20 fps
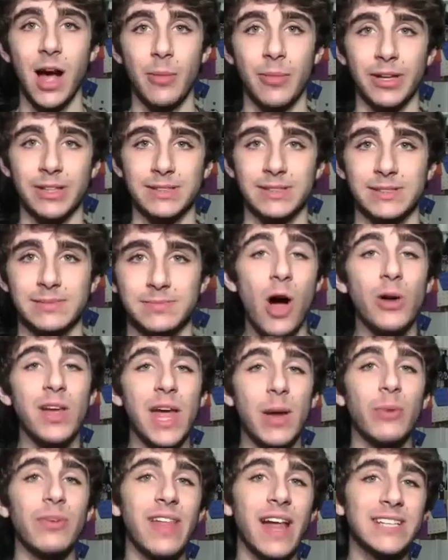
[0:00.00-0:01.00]
in the comments.
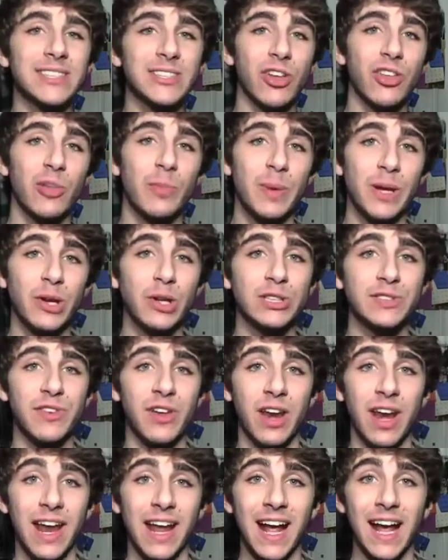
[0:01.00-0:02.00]
Okay, well that's all the big news
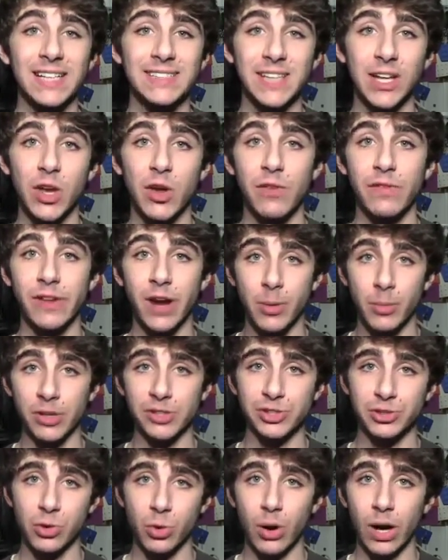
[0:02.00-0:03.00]
for today, guys. Thank you very
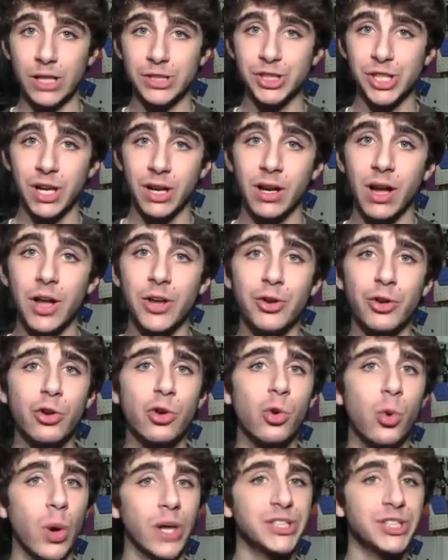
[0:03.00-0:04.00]
much for watching. Your
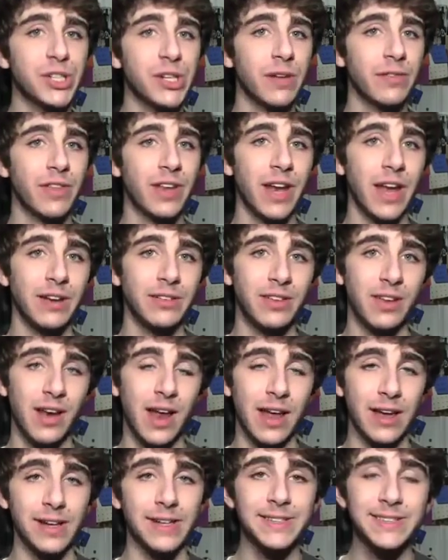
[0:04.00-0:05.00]
question of the day
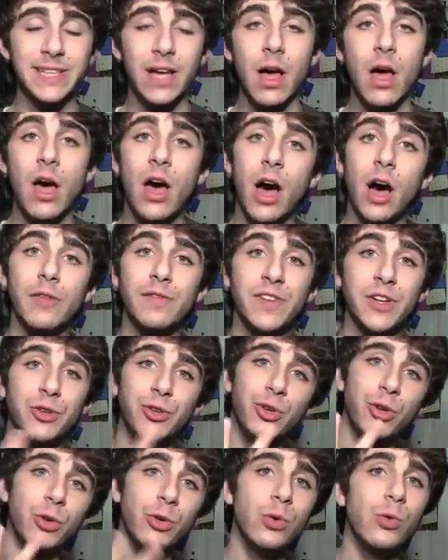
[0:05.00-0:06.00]
today is, of the
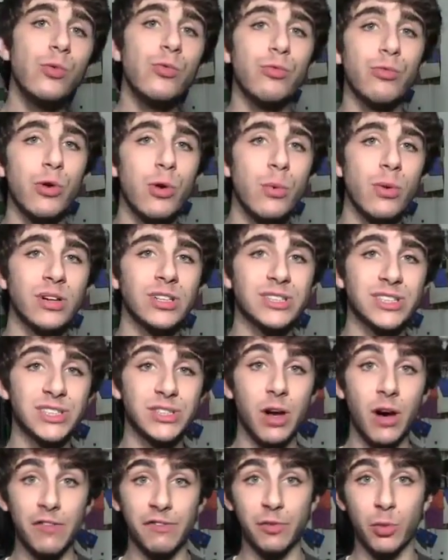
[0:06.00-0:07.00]
2 rumored
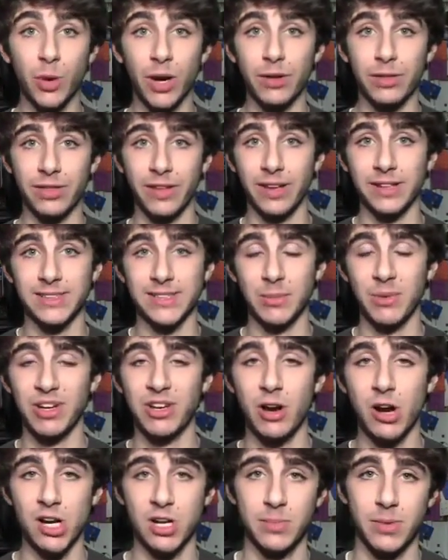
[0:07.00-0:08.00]
software things that we
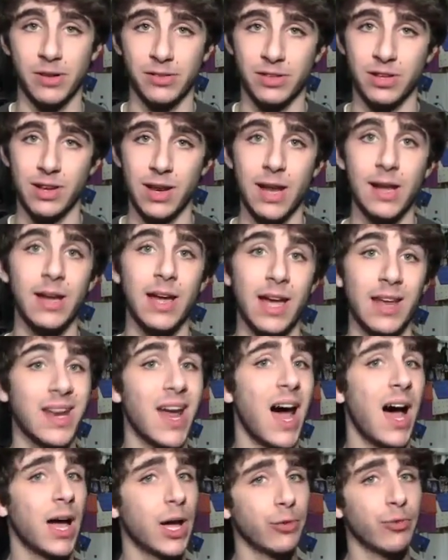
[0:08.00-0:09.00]
talked about today, an
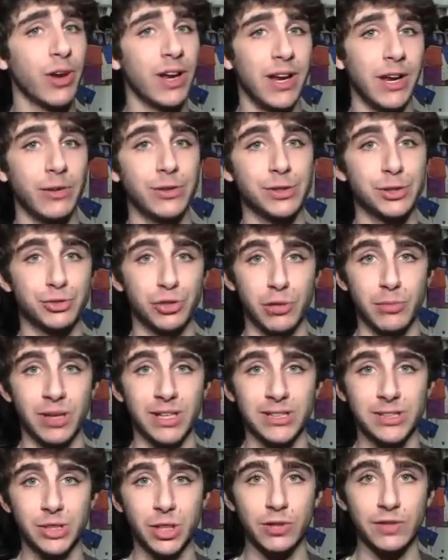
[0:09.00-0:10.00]
iRadio
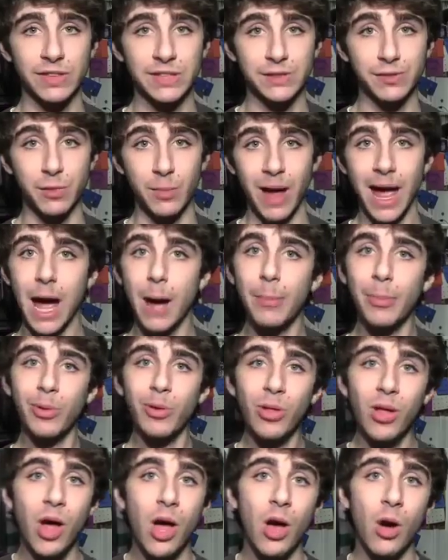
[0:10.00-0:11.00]
streaming service from
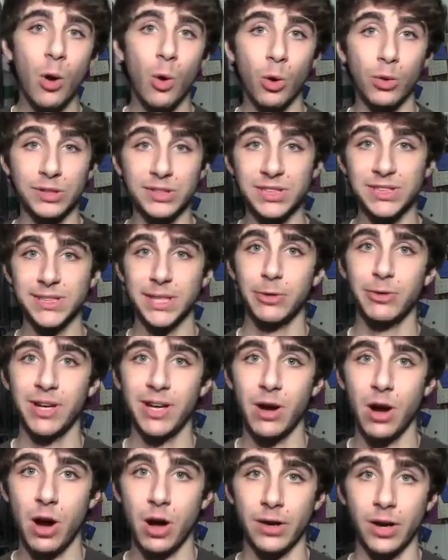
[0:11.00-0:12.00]
Apple or
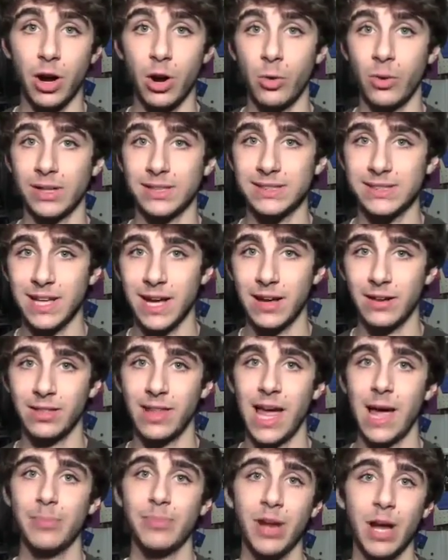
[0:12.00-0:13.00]
Siri on OS X
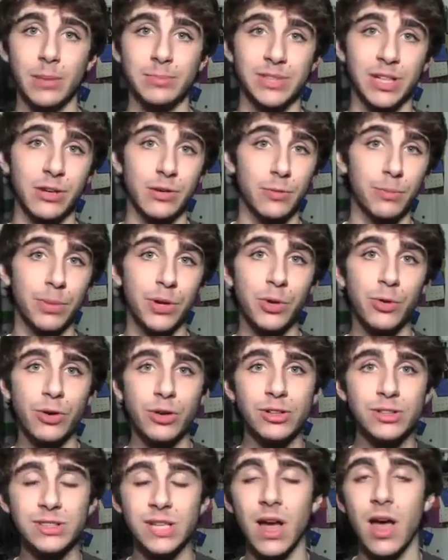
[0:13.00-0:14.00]
laptops and
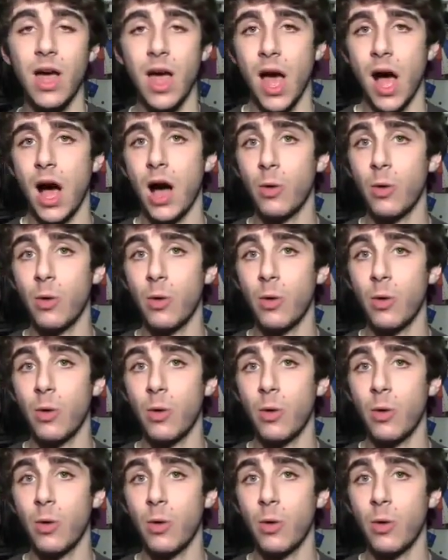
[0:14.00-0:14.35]
computers,